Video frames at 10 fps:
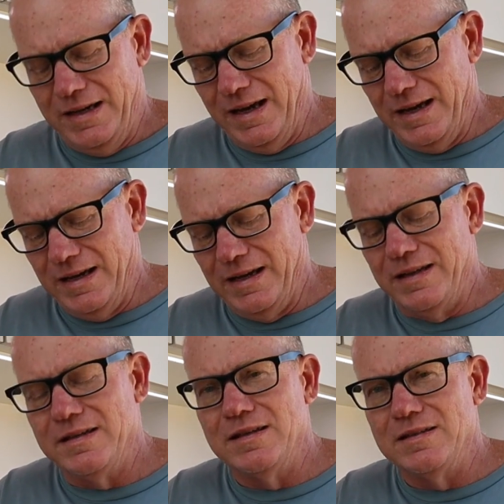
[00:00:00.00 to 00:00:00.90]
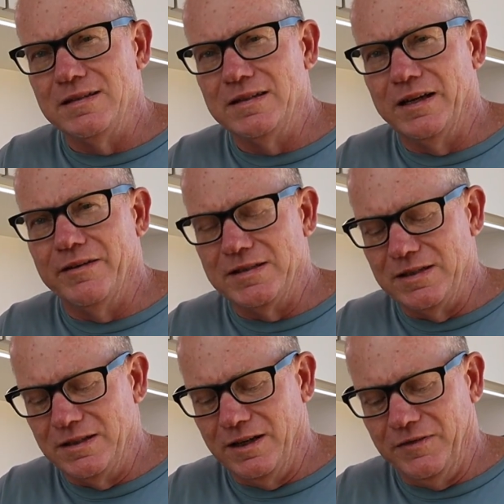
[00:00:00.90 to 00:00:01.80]
and it, you know, it
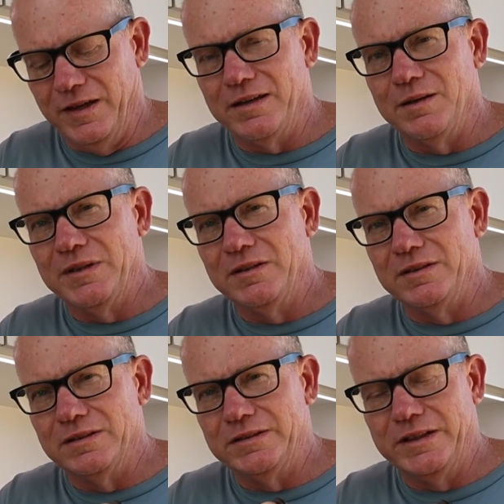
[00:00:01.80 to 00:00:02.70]
didn't go flat. I mean, look at it.